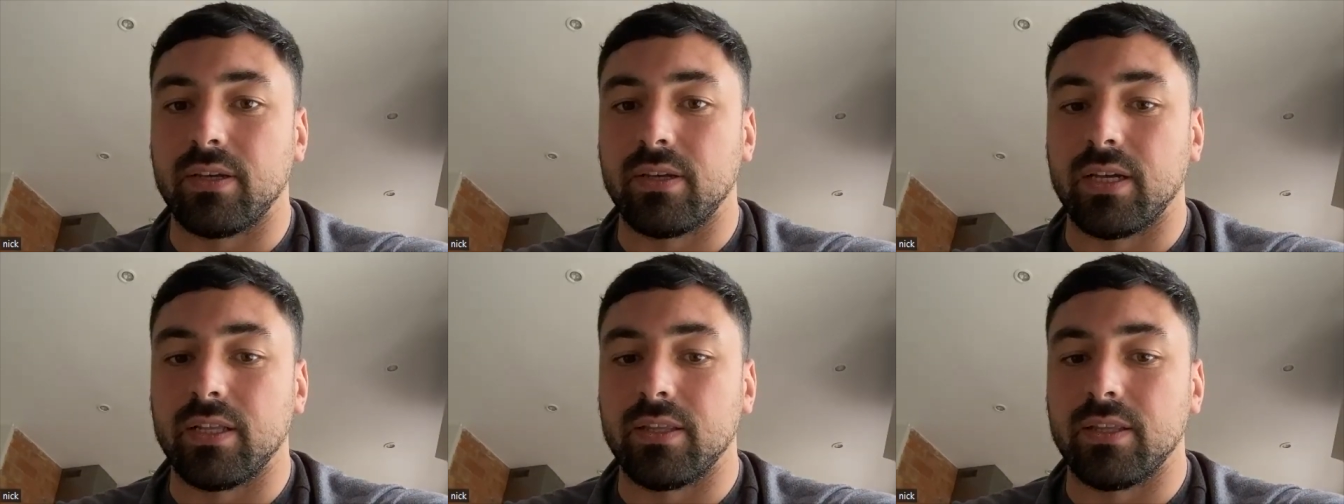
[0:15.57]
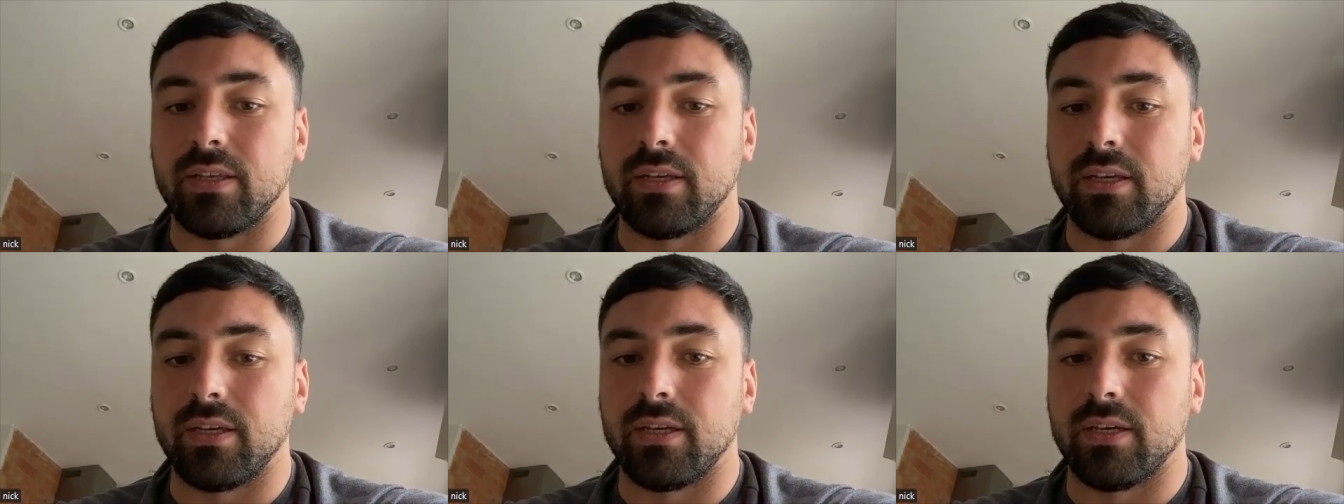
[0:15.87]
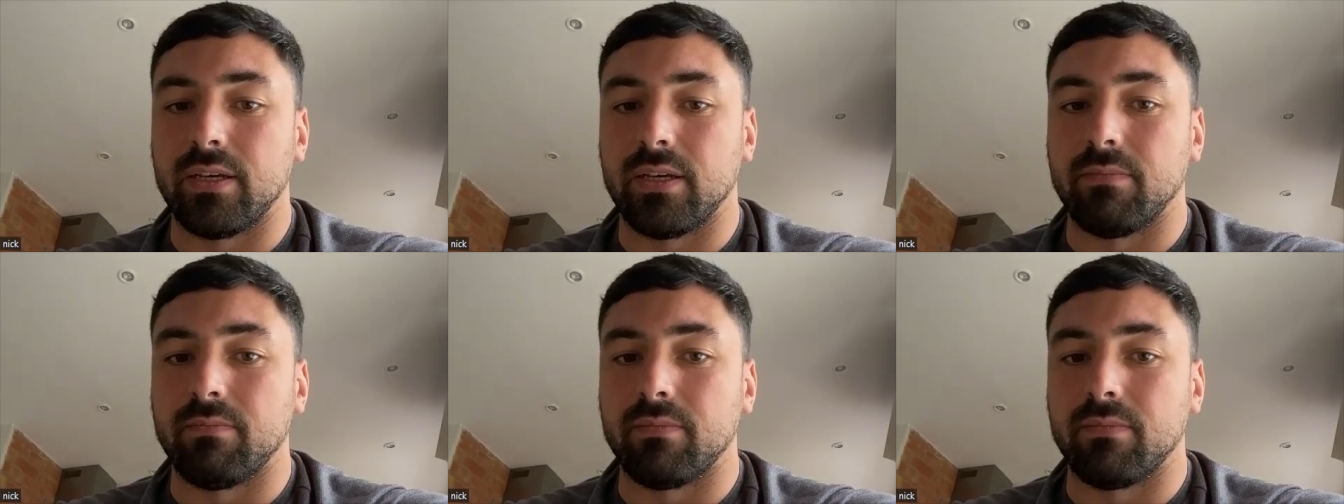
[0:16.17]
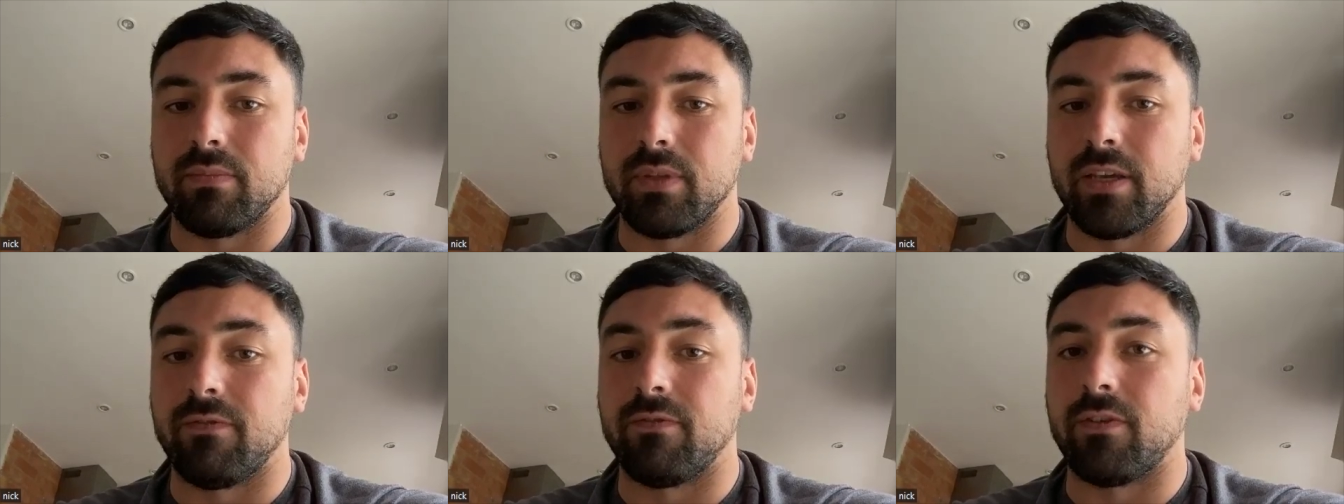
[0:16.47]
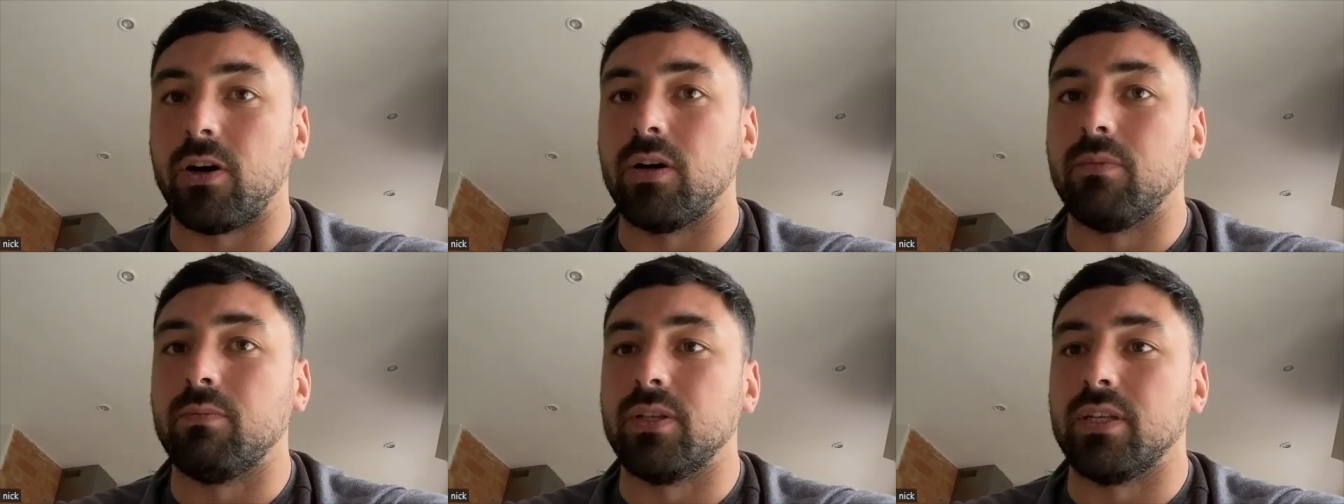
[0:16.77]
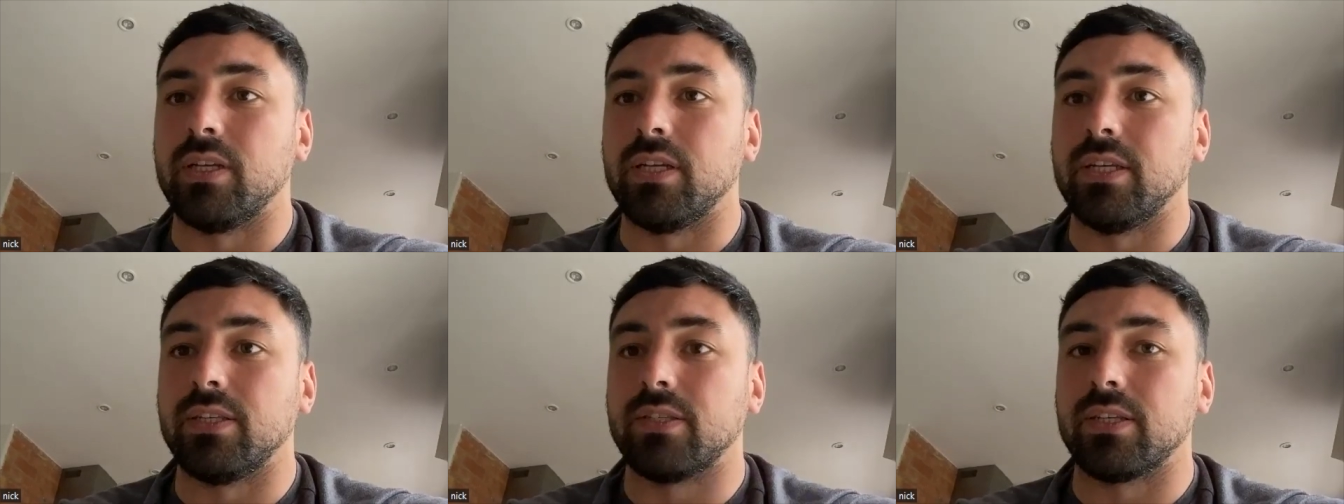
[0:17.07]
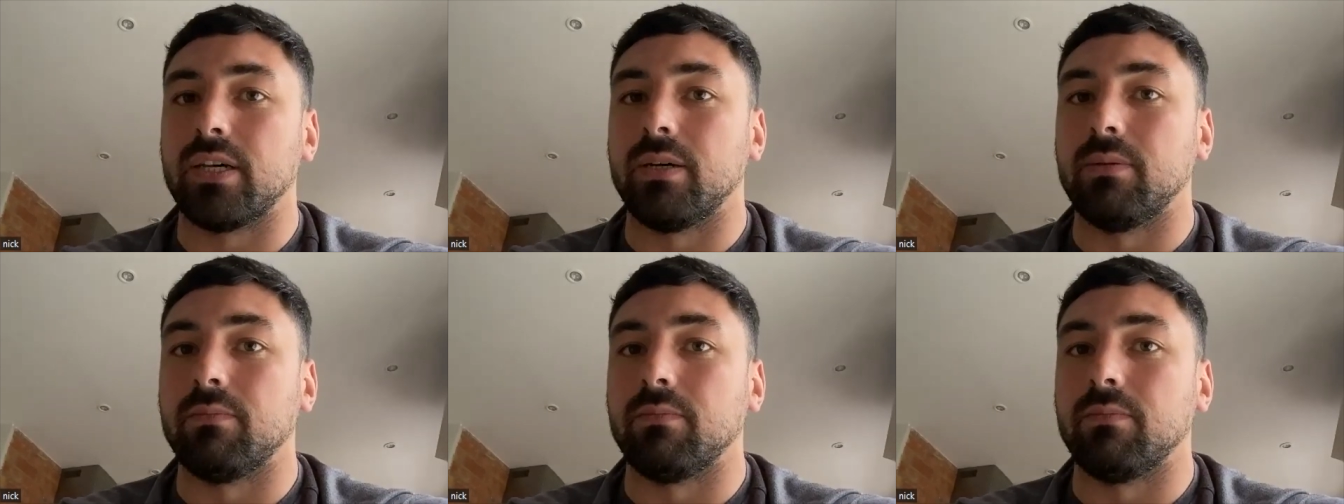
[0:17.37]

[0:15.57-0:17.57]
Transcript: and the environment he's